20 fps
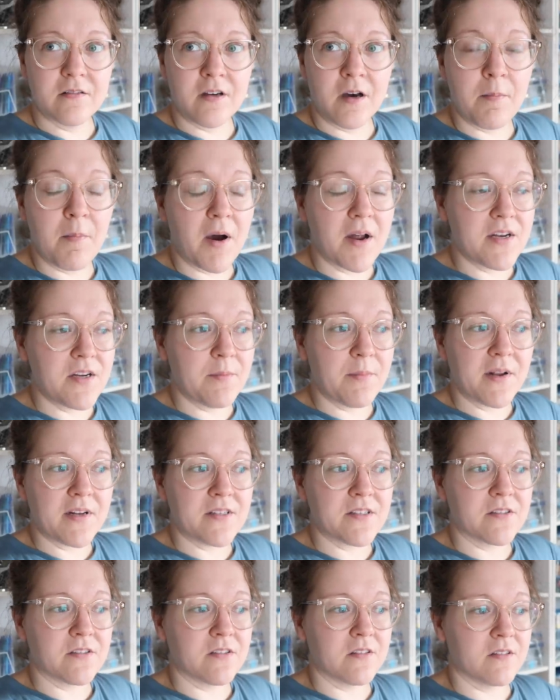
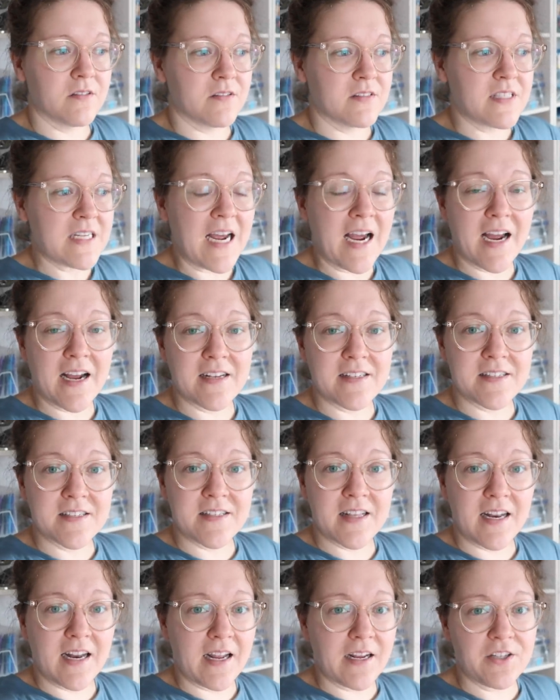monumental
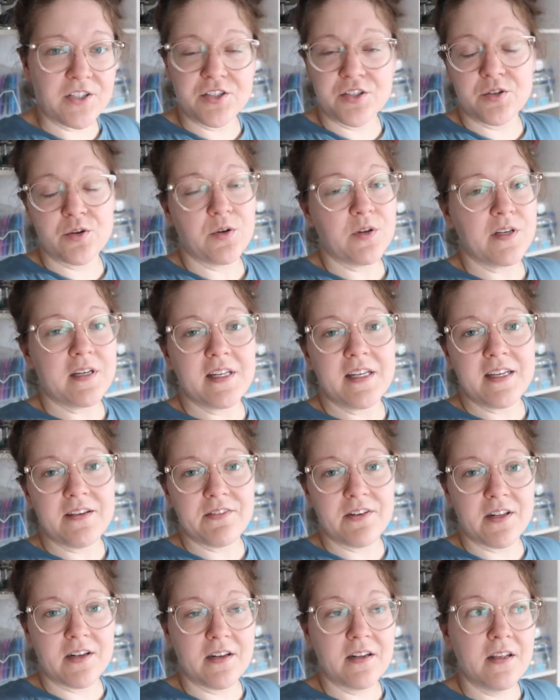task that I just couldn't
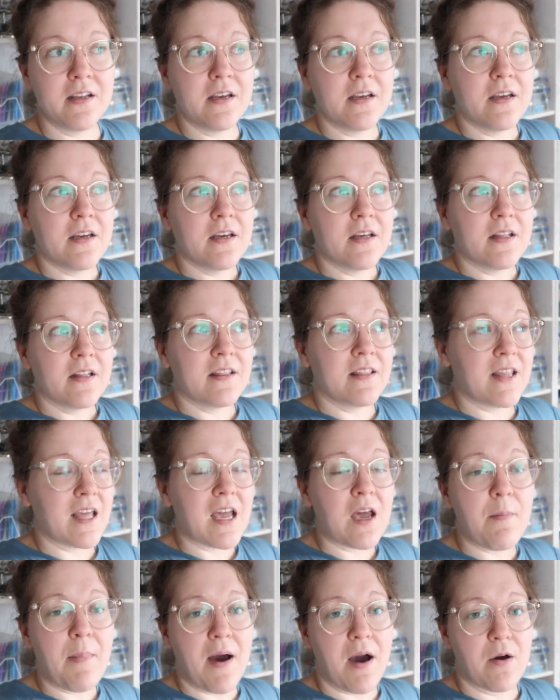even
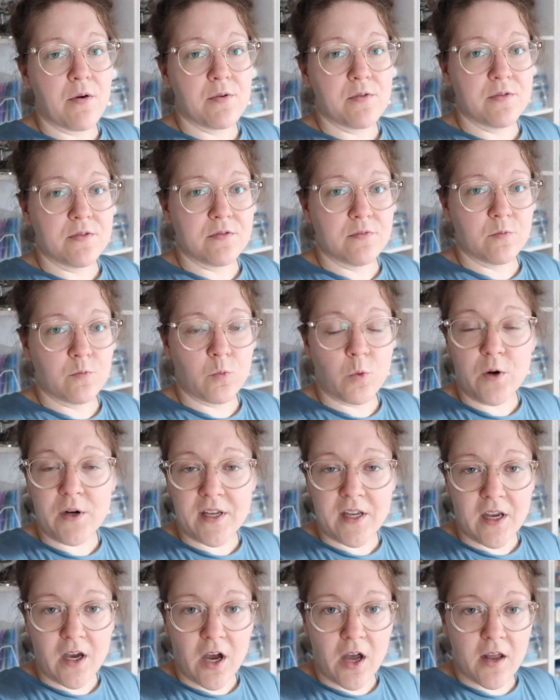think about
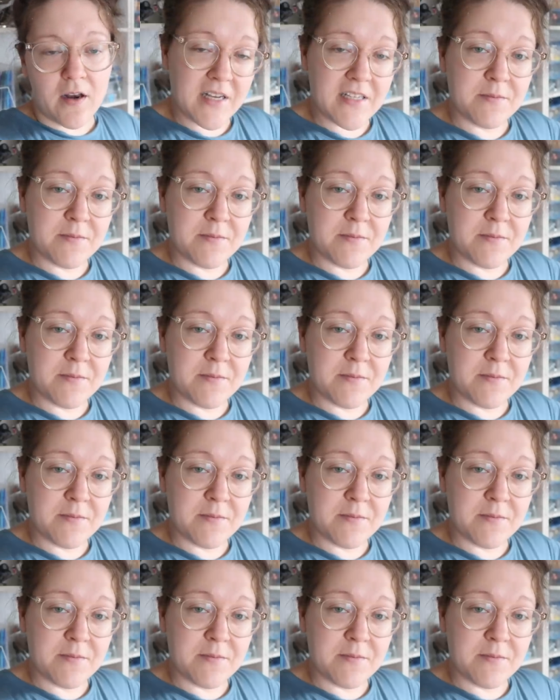working on.